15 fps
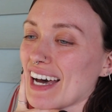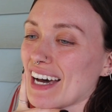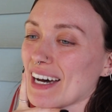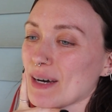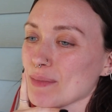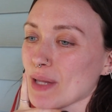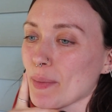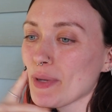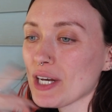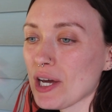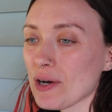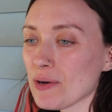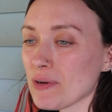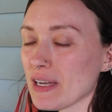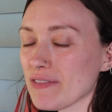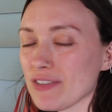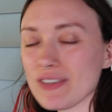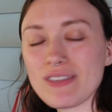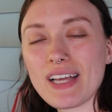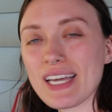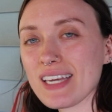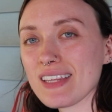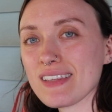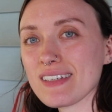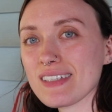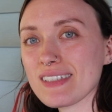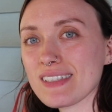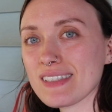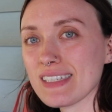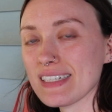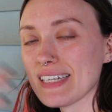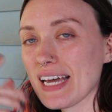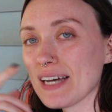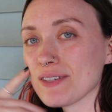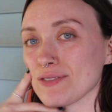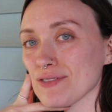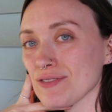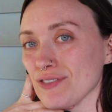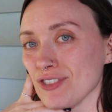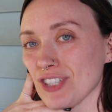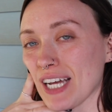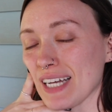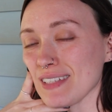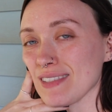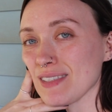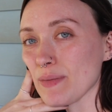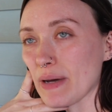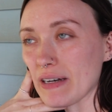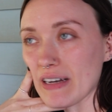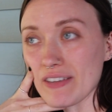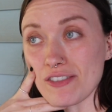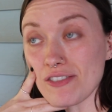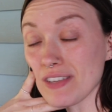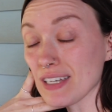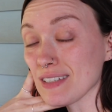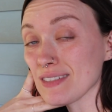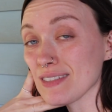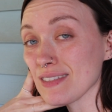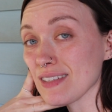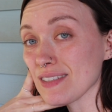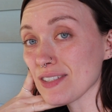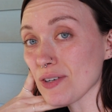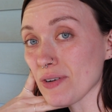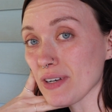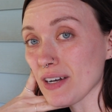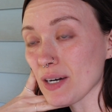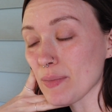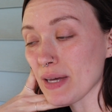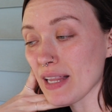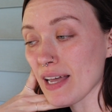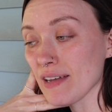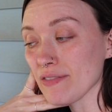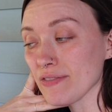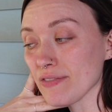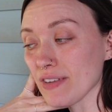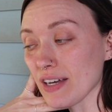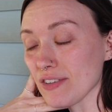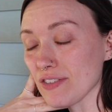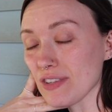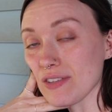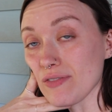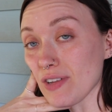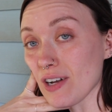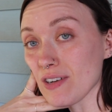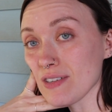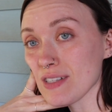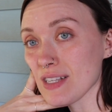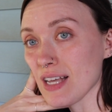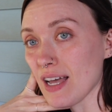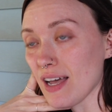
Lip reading: Let me know if you like the sit-down chats about other things that's going on in my life other than the vlogs.